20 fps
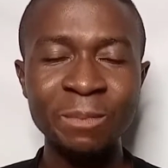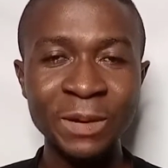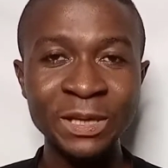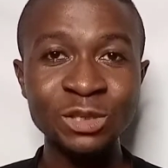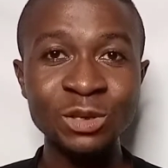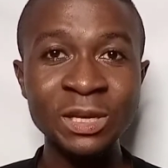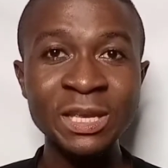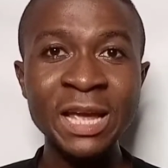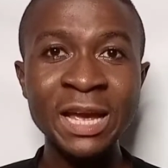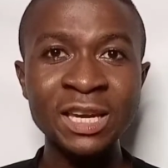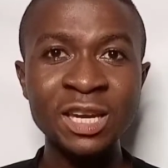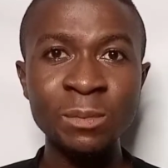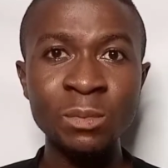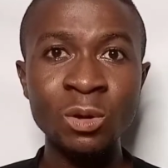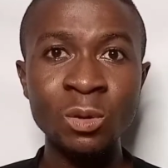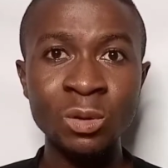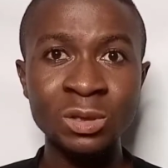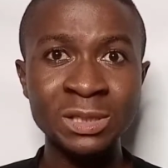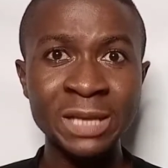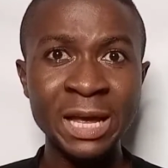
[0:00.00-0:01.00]
Pastor
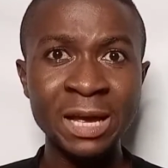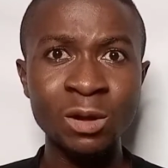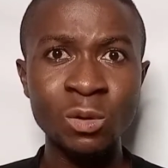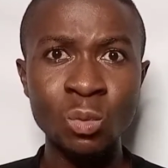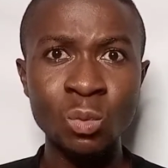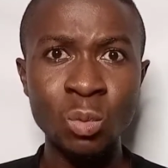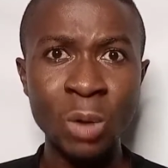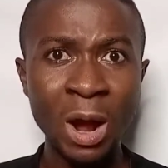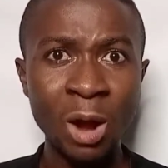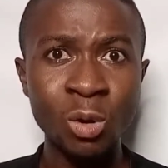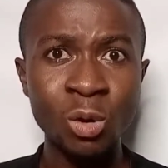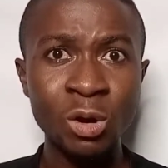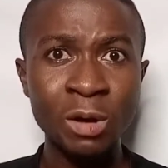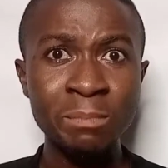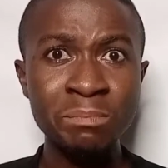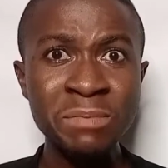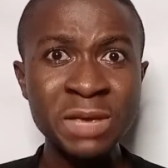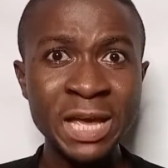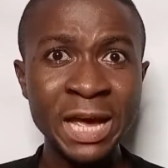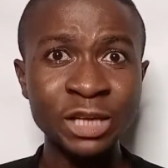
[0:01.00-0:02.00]
Iadebo was like, wow,
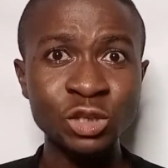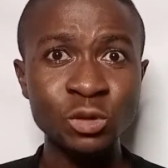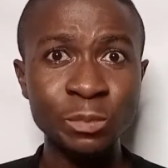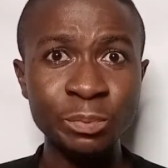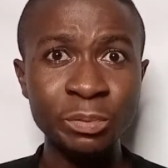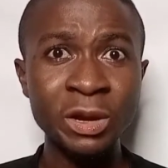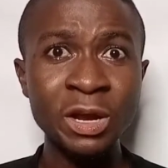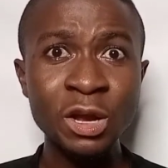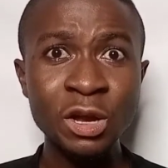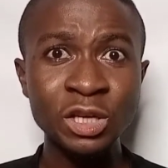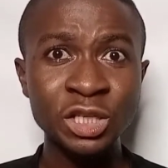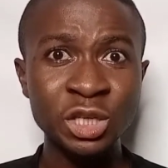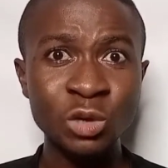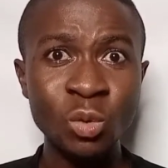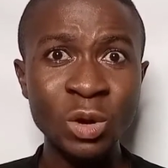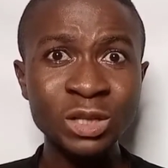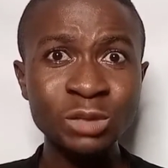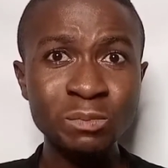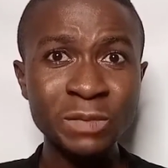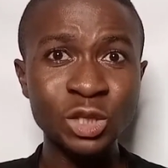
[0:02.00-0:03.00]
me, I should pray. She
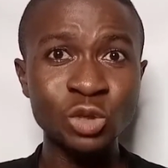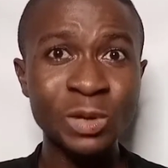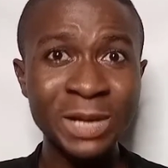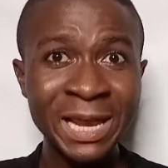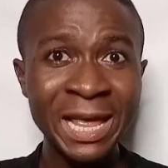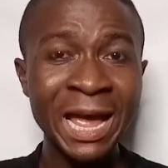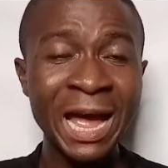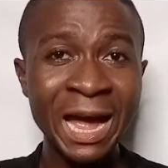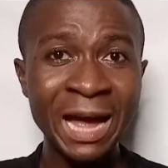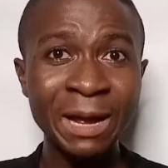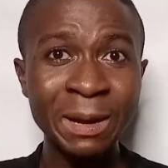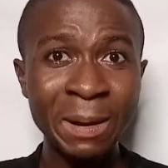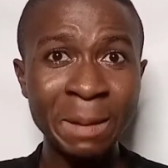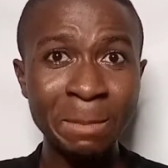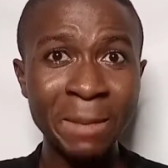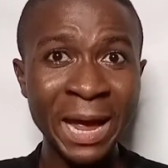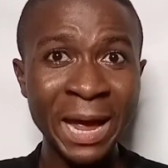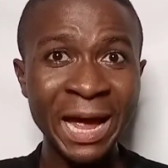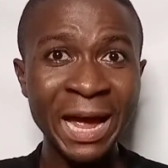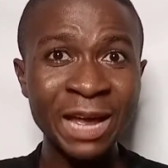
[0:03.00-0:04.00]
want me to lay her,
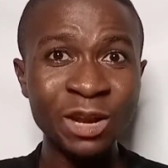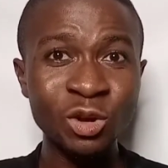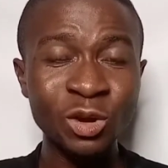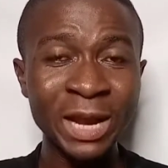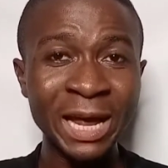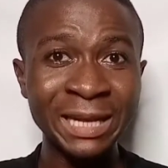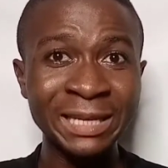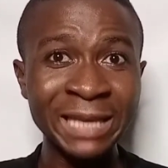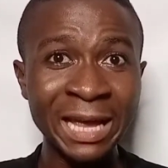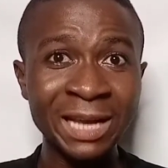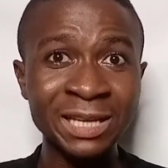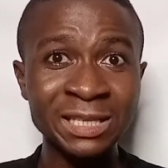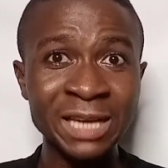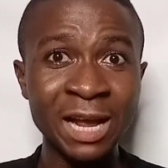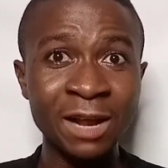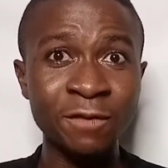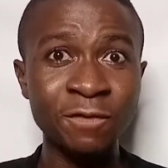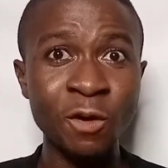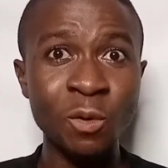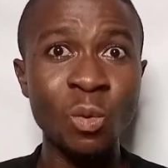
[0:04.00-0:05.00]
my hand on her dead
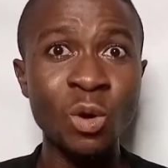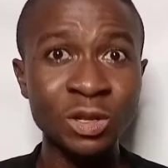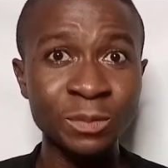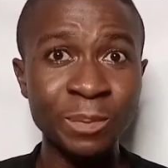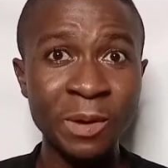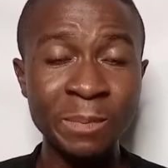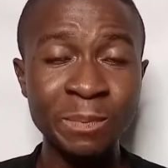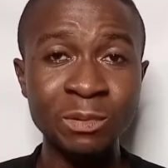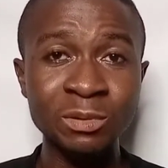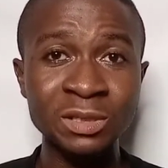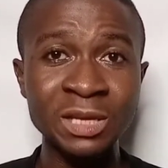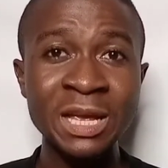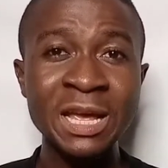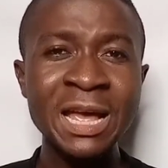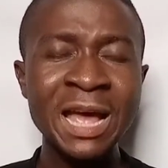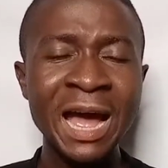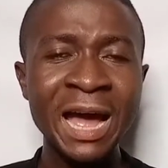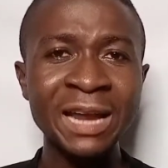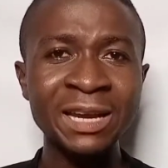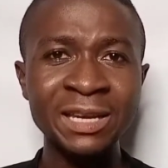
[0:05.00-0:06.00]
child. For what purpose?
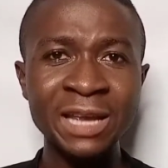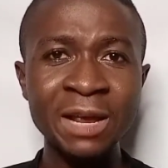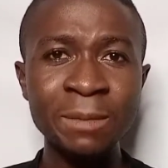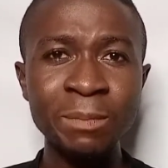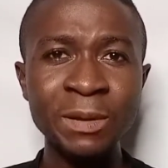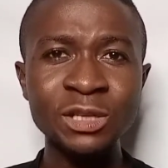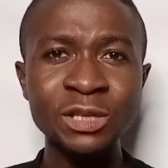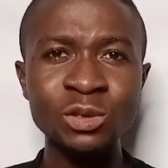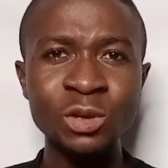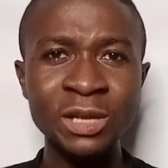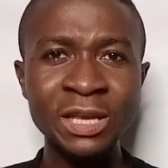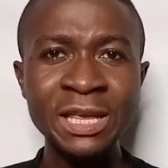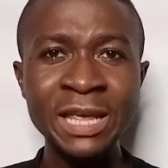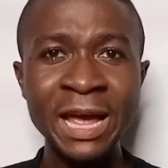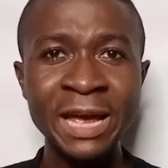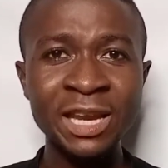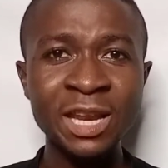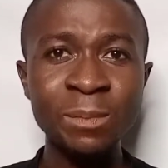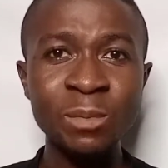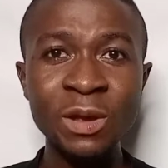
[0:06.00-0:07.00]
And then Pastor
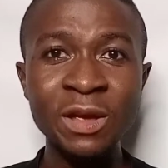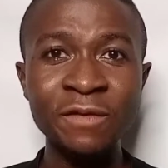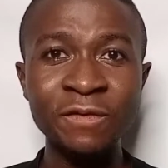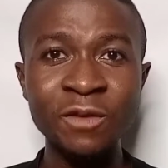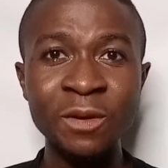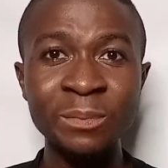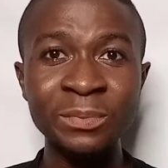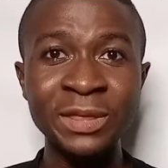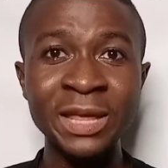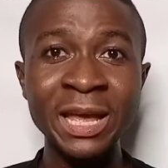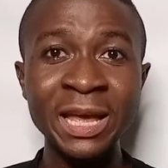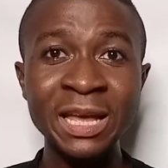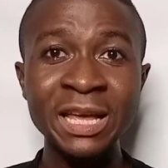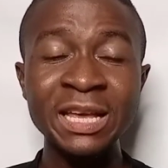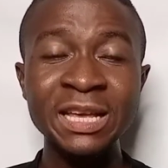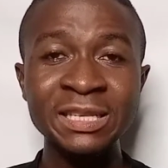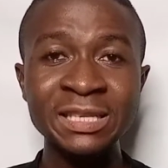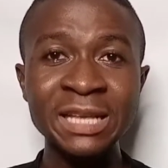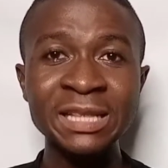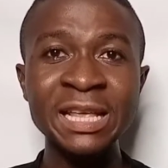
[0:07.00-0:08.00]
Iadebo from
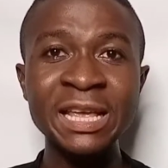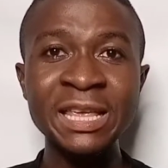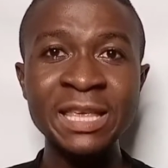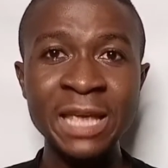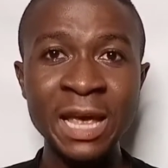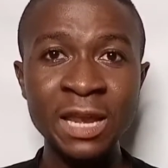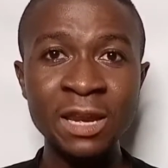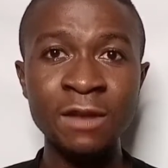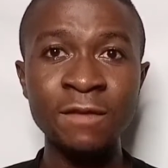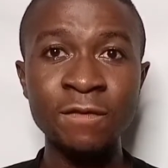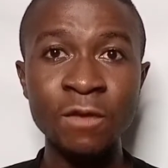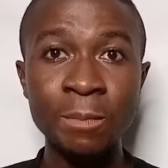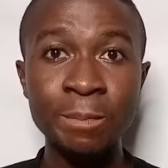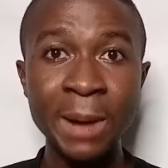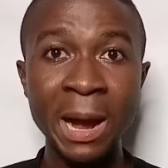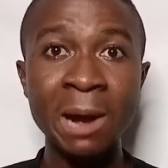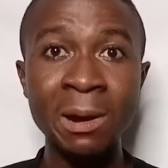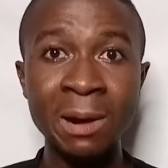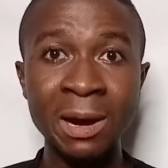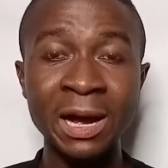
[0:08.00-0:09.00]
there started yearning for
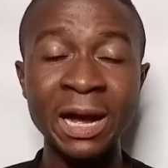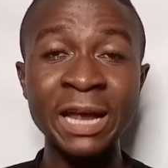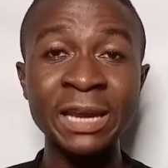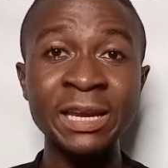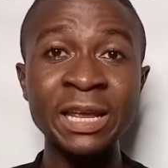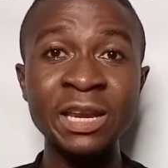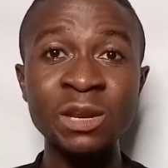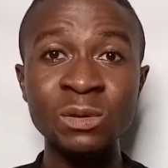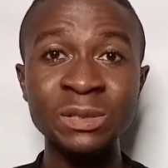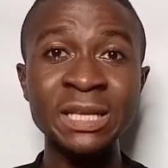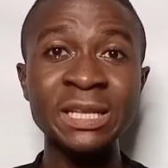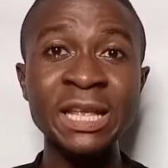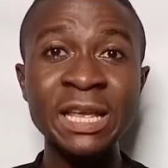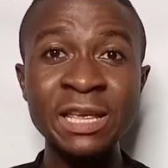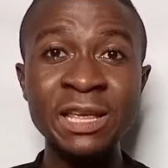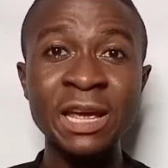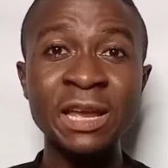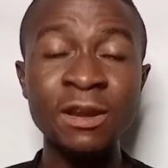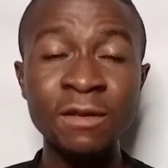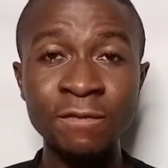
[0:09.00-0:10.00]
power. And then he started
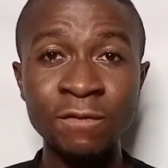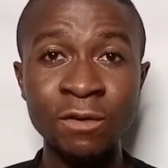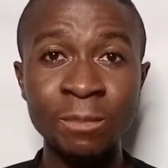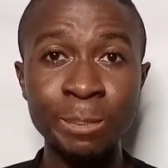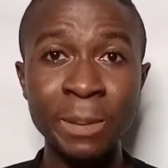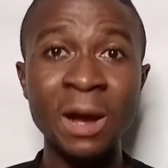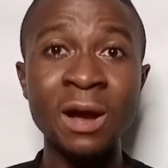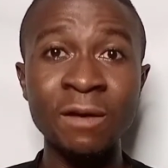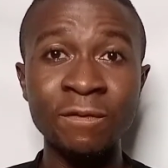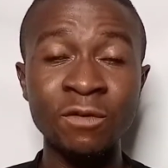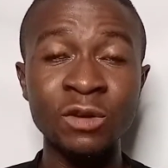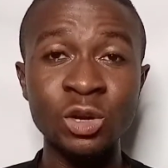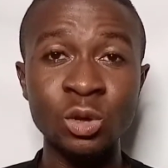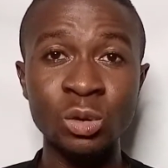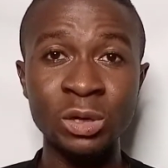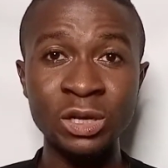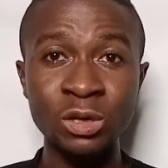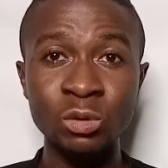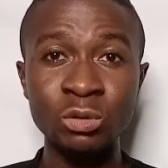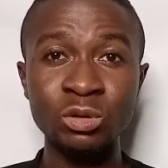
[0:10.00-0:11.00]
yearning for power for the
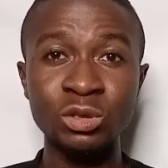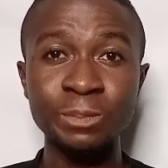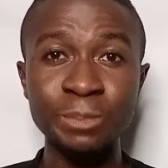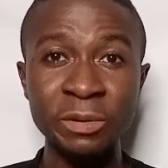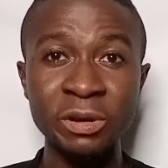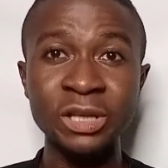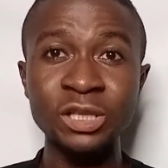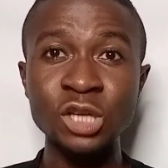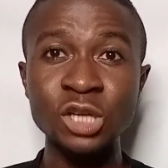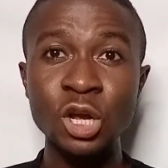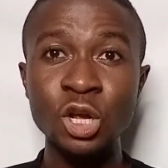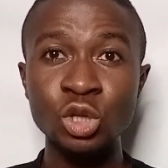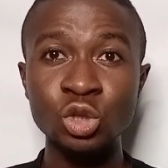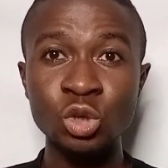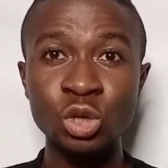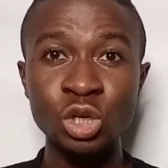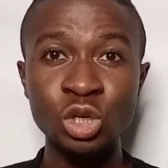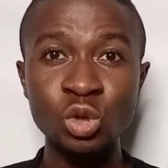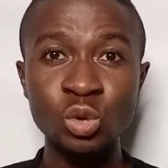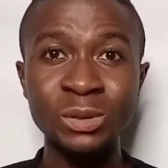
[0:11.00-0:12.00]
Holy Spirit
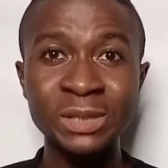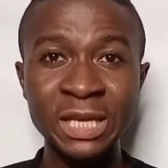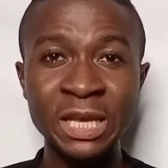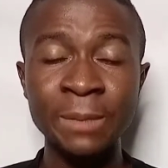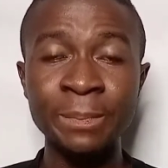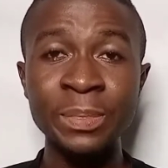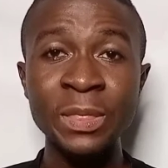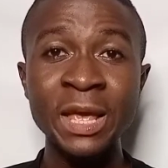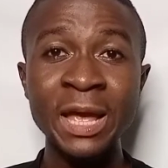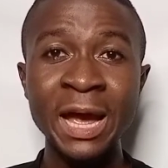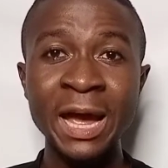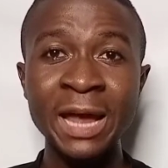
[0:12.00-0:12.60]
to use him.